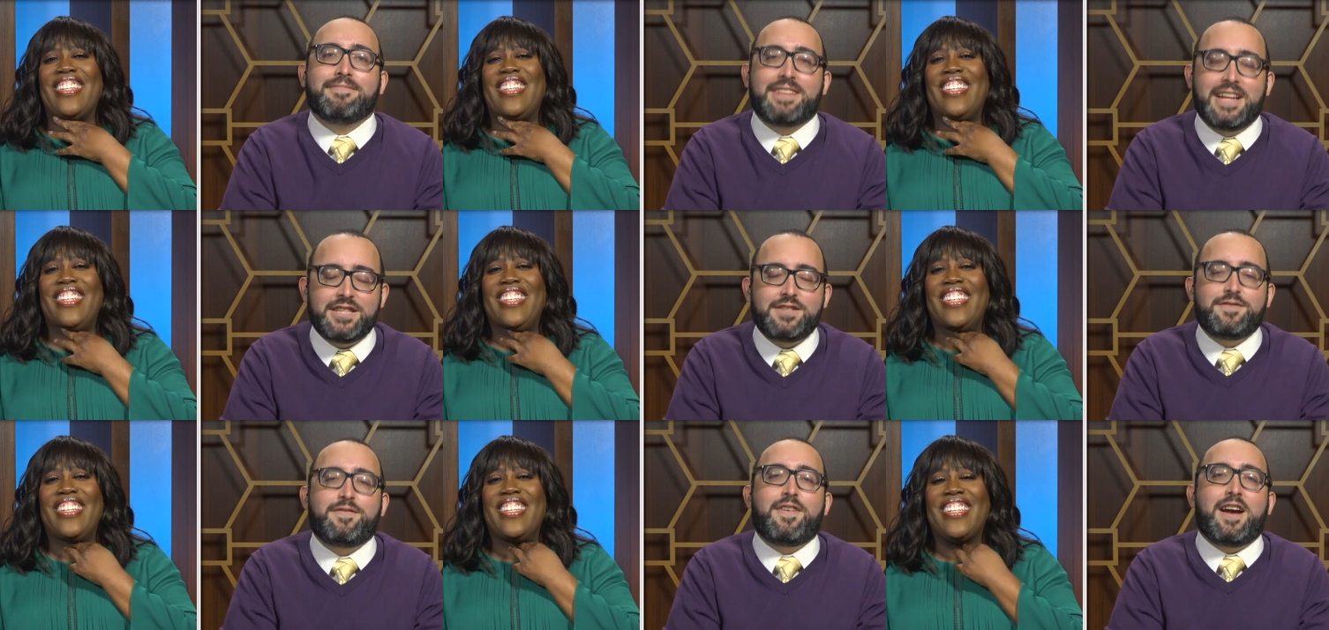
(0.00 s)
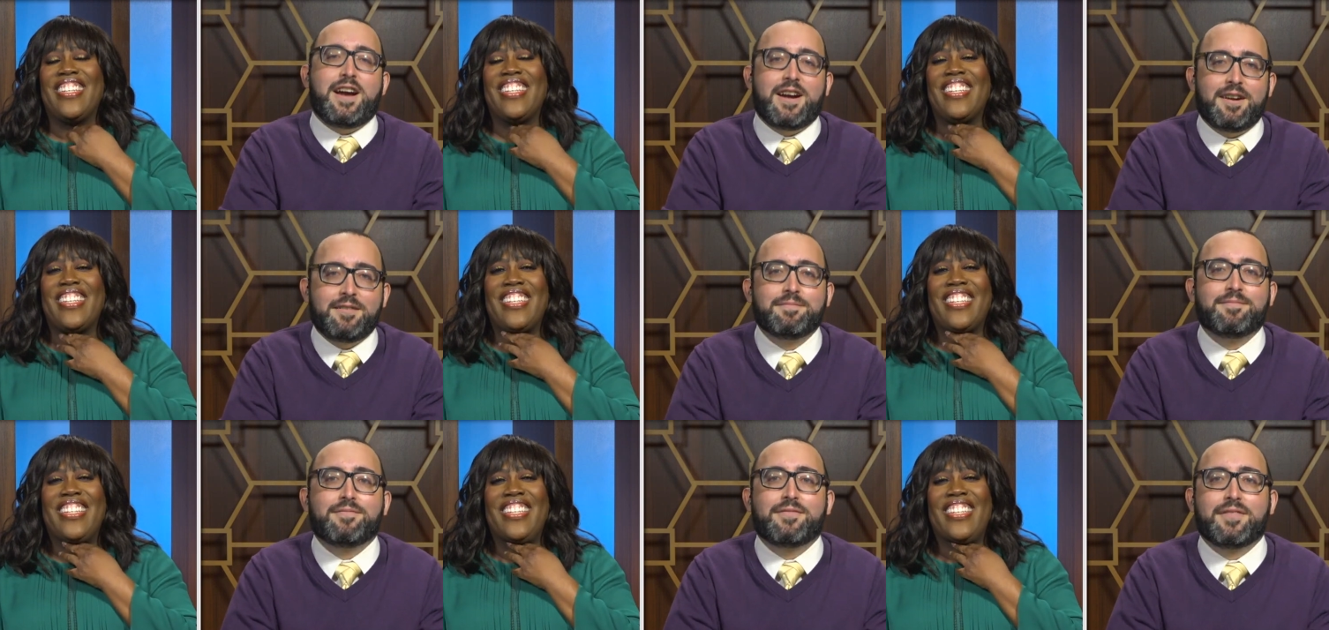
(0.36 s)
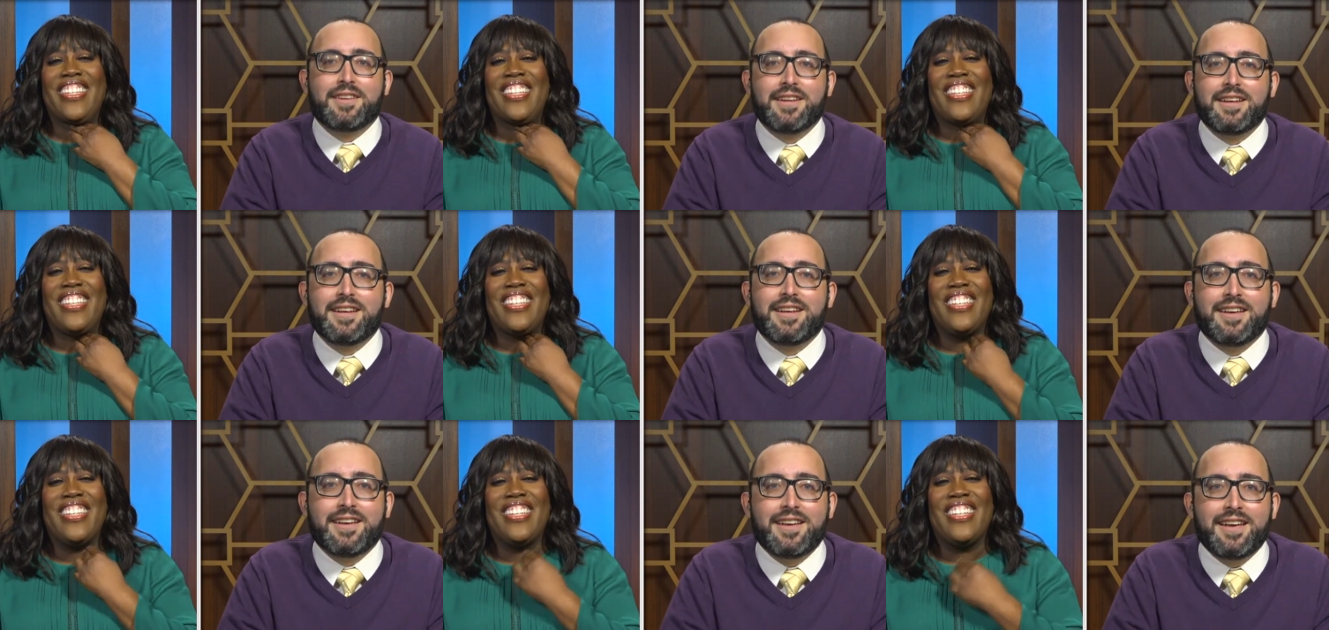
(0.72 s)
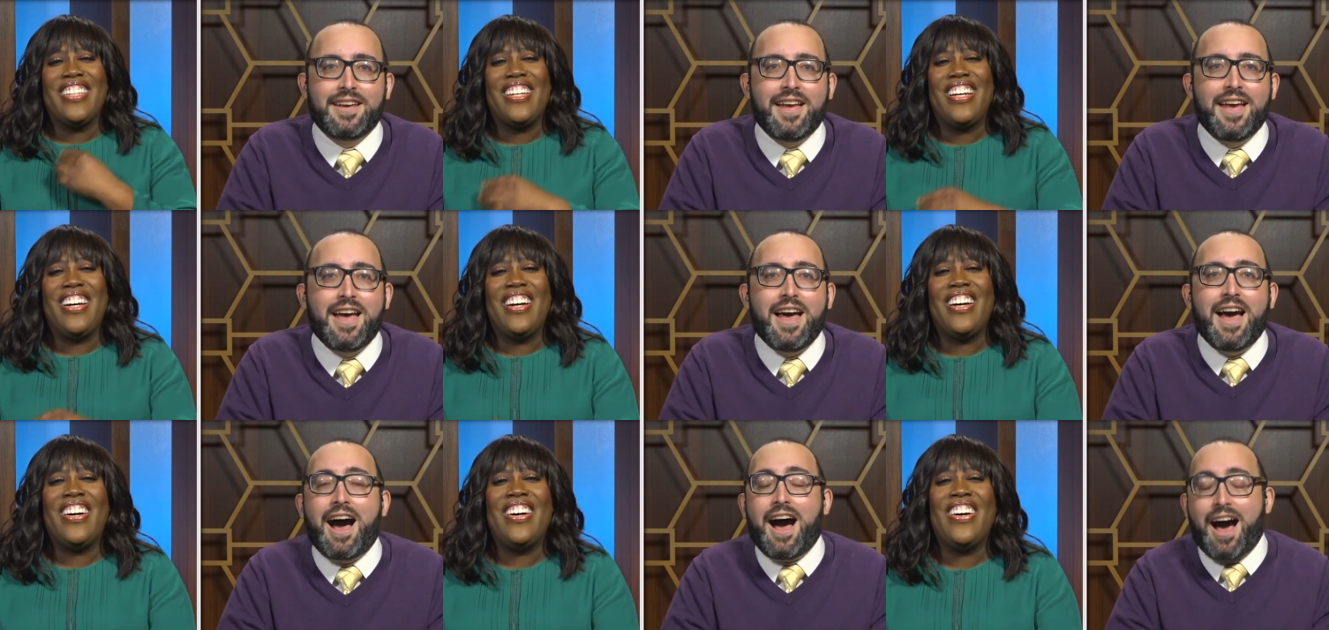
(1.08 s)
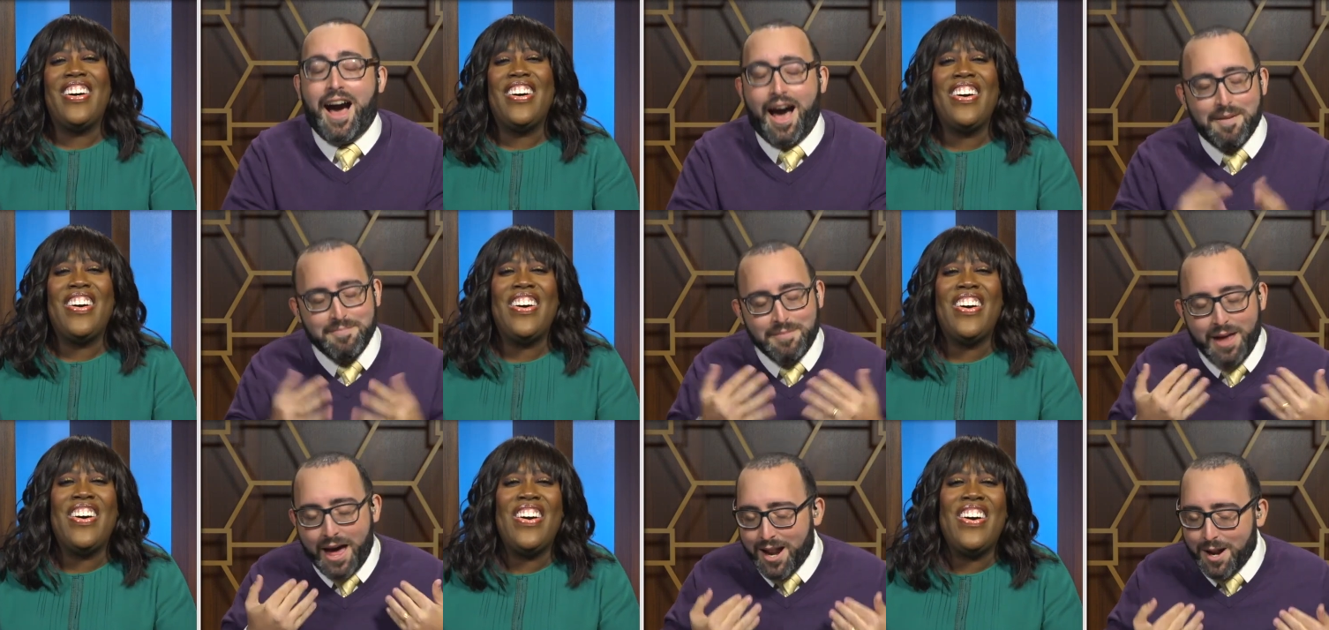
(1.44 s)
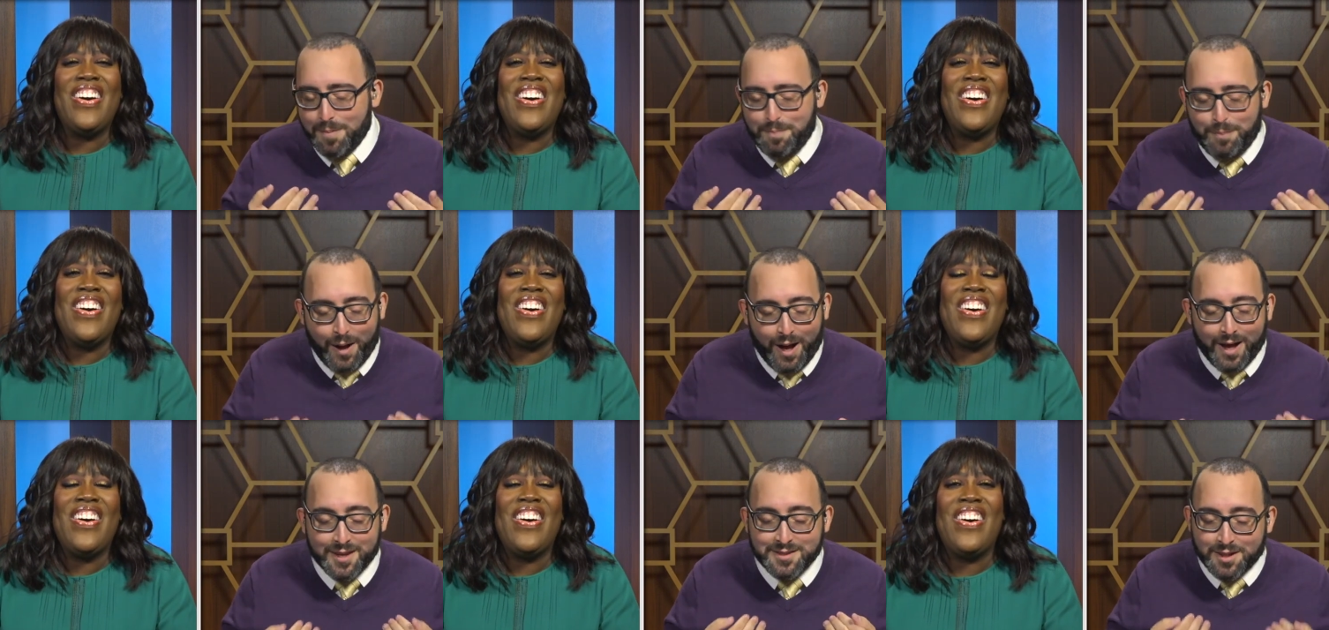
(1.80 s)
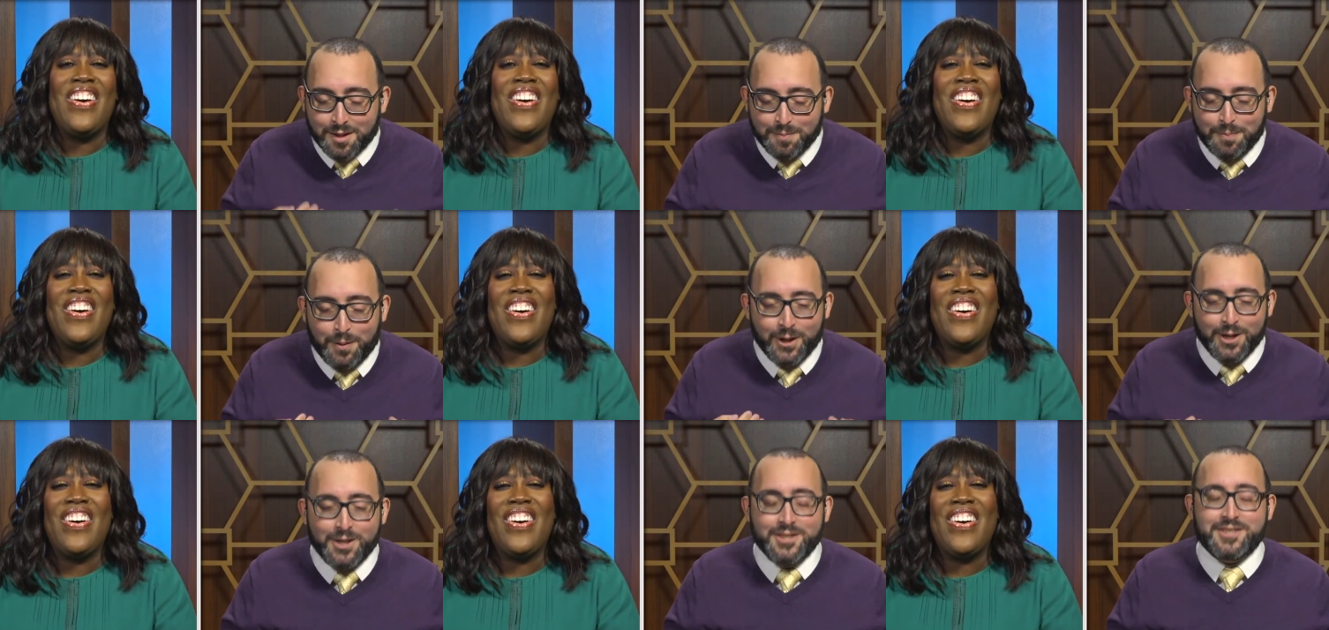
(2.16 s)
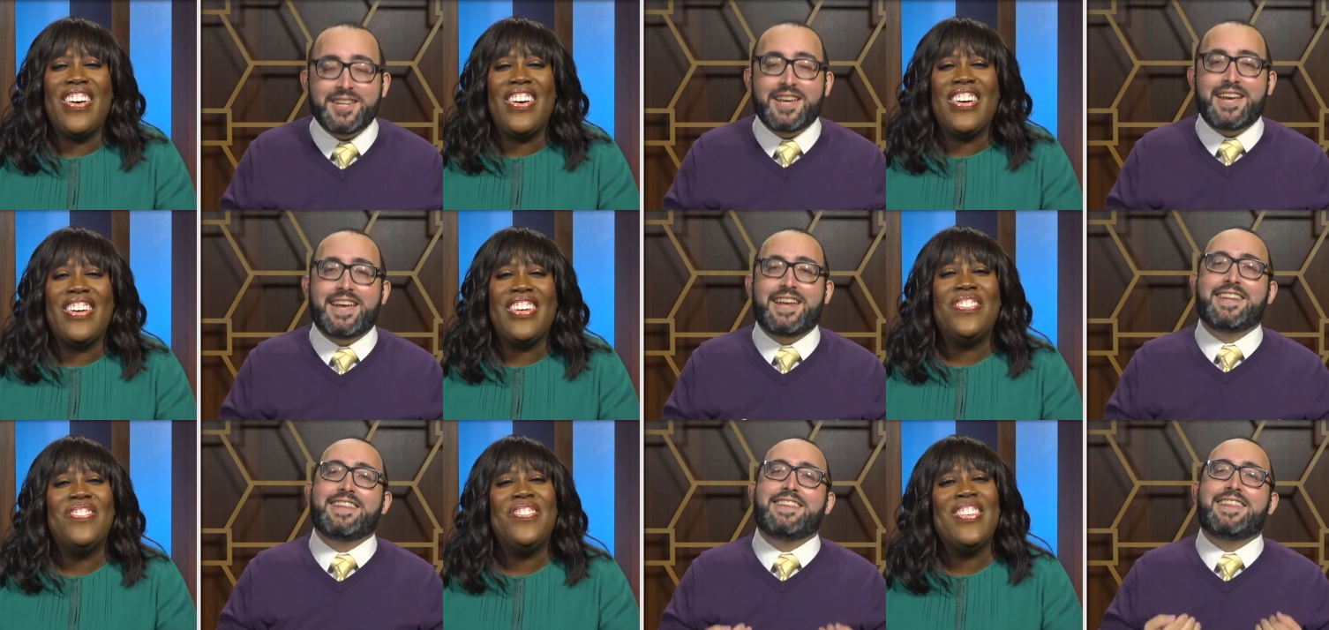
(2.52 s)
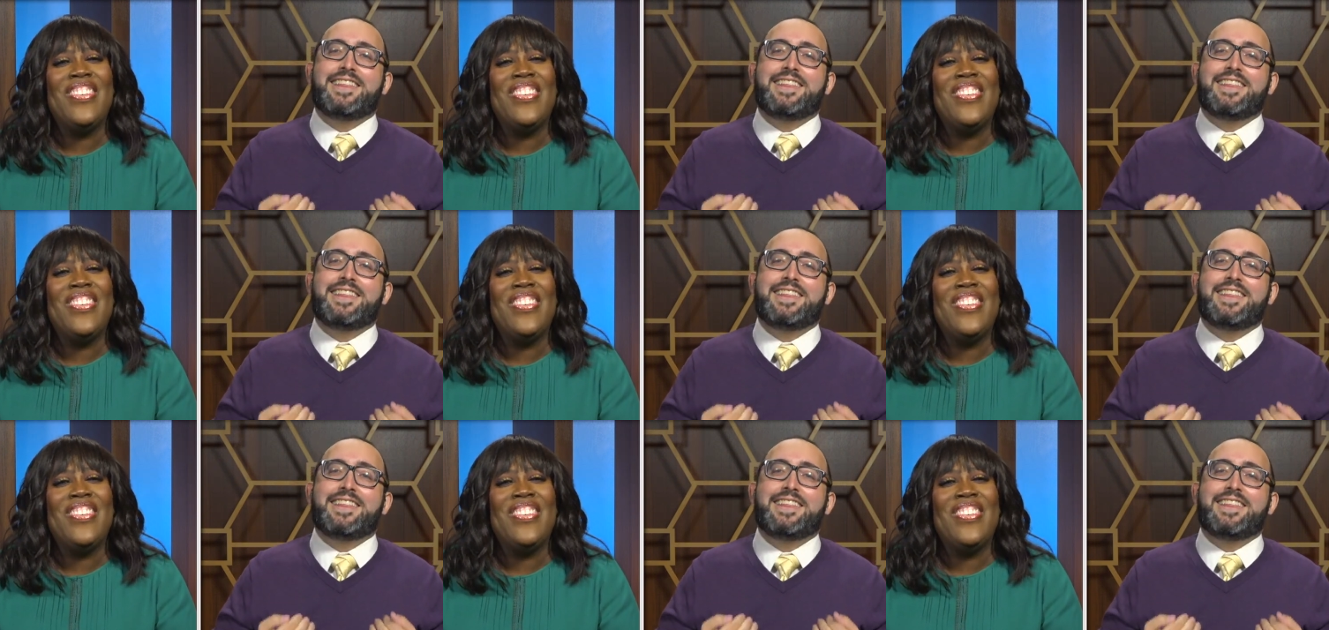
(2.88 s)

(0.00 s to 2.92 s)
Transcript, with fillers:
Speaker 1: Sorry, guys. Oh. I'm not a puzzle person. Oh.